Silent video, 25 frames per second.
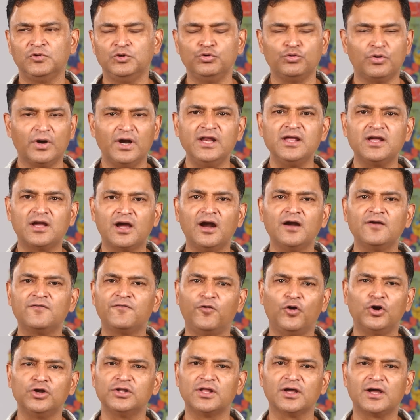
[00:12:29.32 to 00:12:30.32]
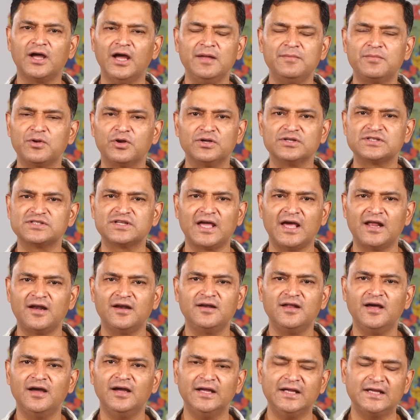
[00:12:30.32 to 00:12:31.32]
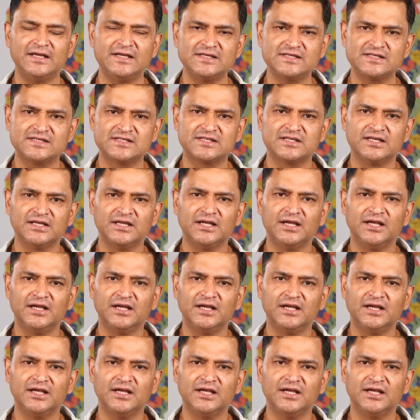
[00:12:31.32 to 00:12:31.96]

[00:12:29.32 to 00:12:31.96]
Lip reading: you really can't fault the guy, because Canada is